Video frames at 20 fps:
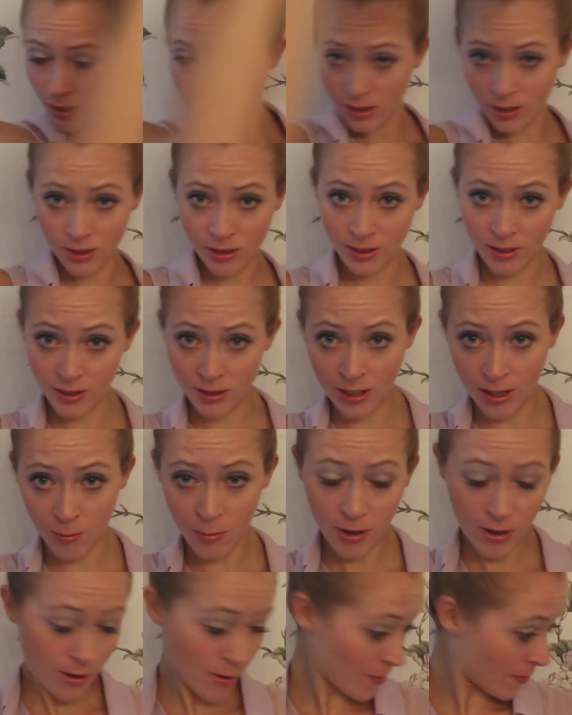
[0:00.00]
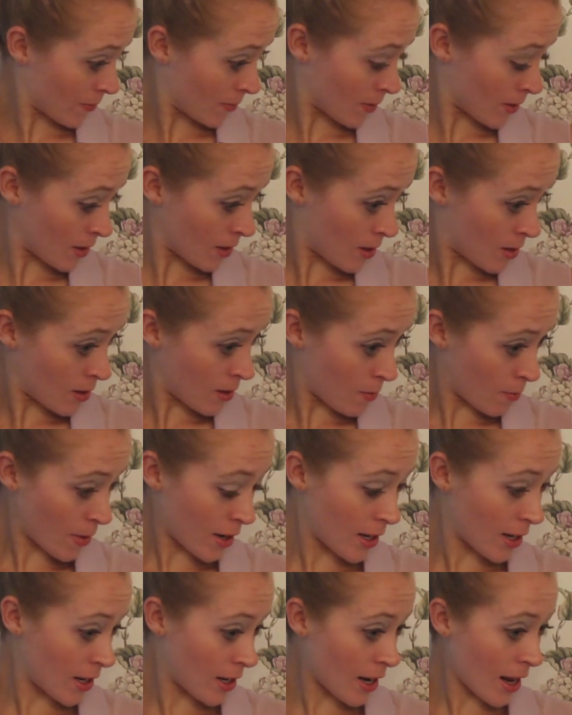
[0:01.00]
Just keep your bun
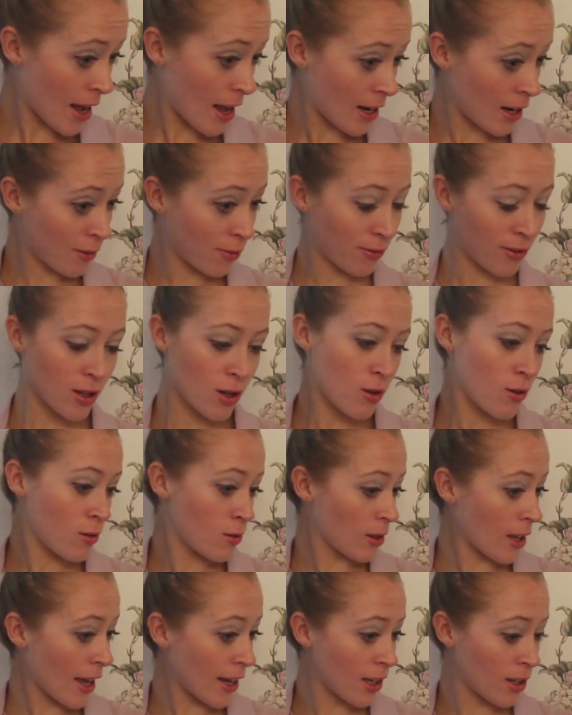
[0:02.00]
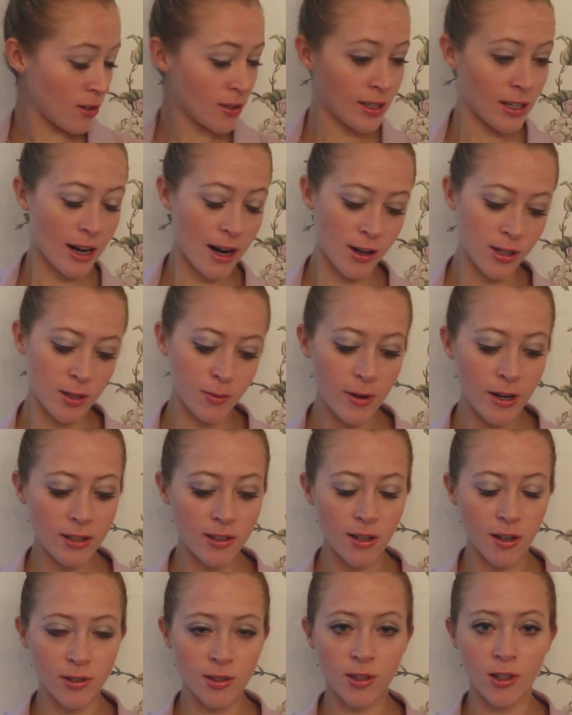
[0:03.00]
in. And if you like using hairspray, it's
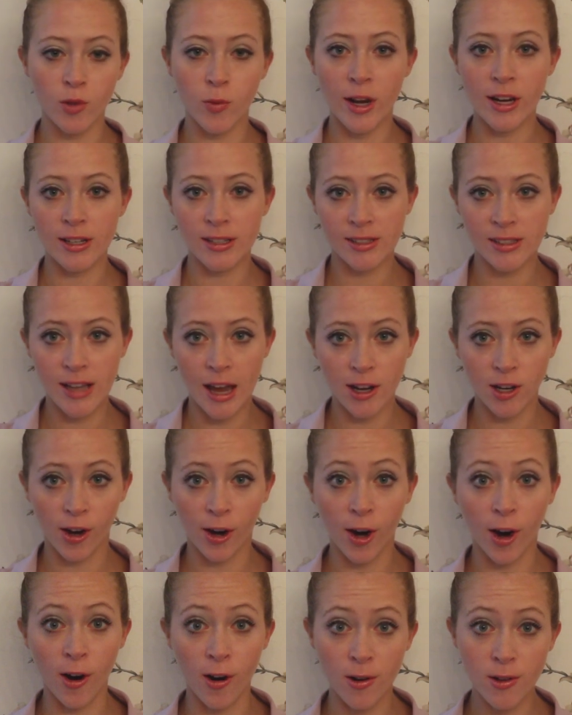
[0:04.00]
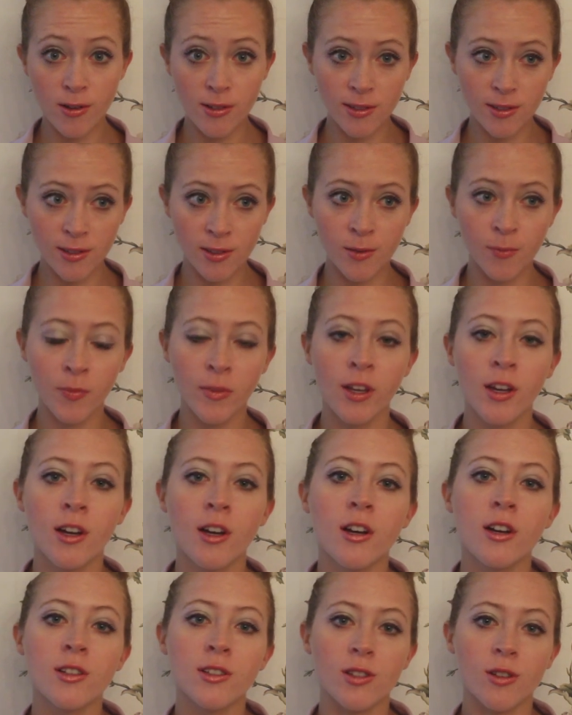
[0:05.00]
also a good way to set your curls
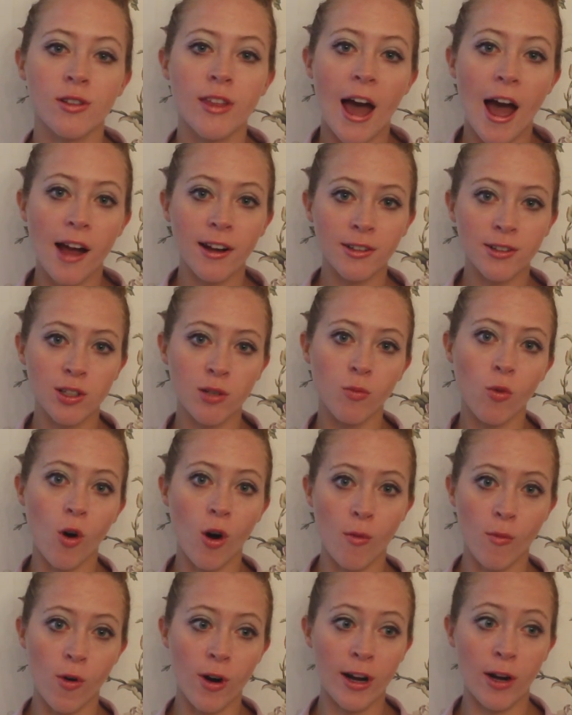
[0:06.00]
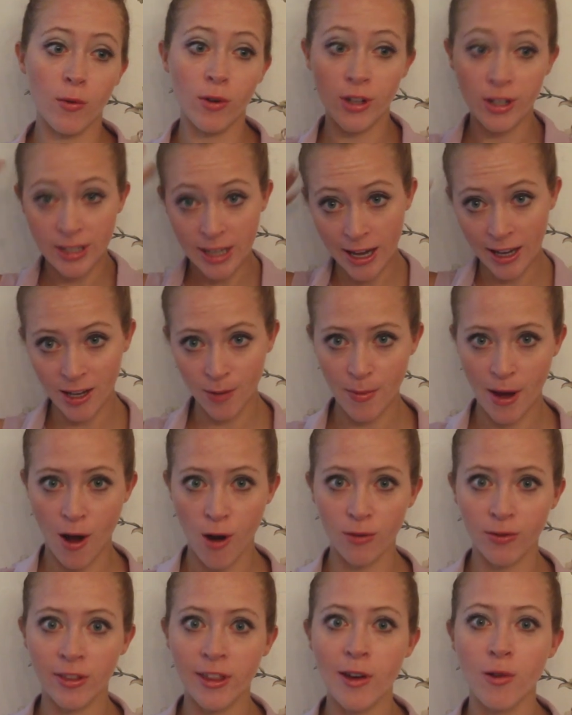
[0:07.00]
so that tomorrow morning when you take them
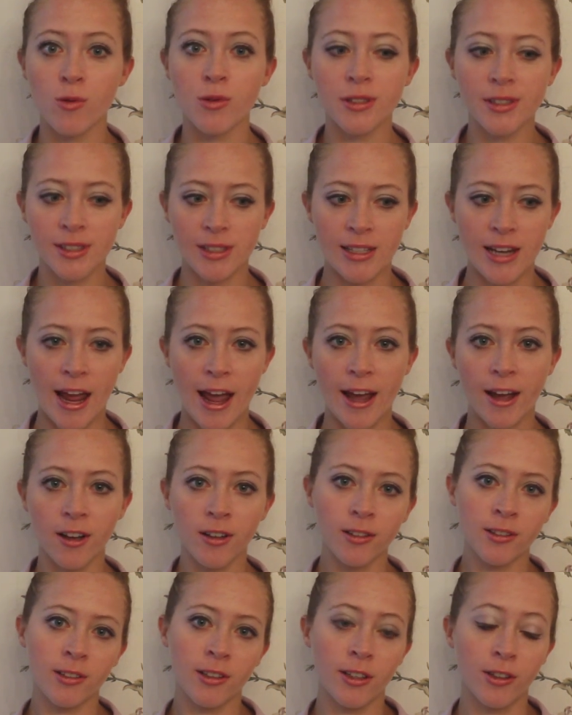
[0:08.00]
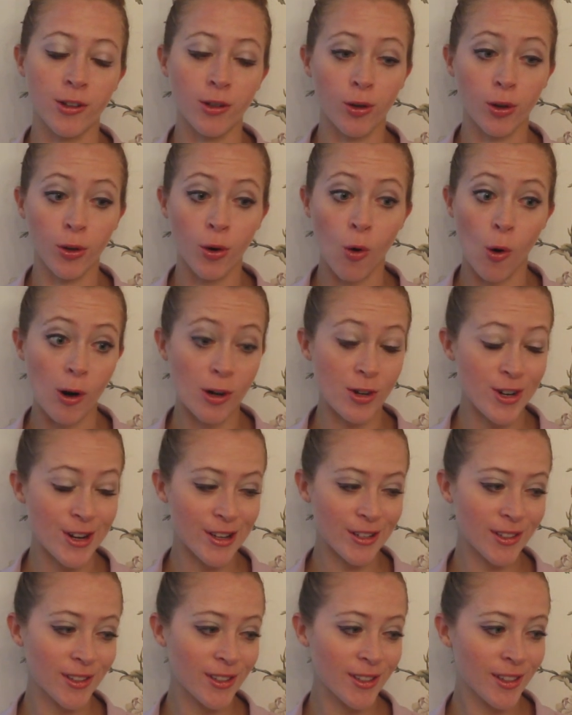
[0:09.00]
out, they will stay and they'll look
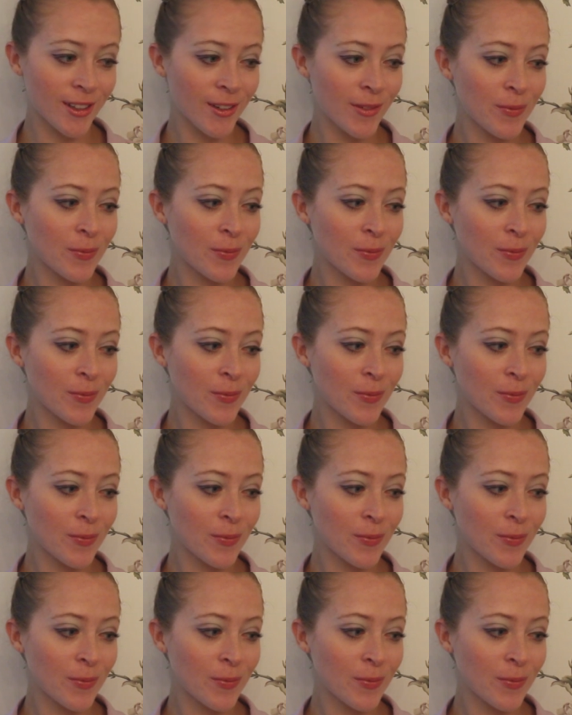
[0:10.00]
gorgeous.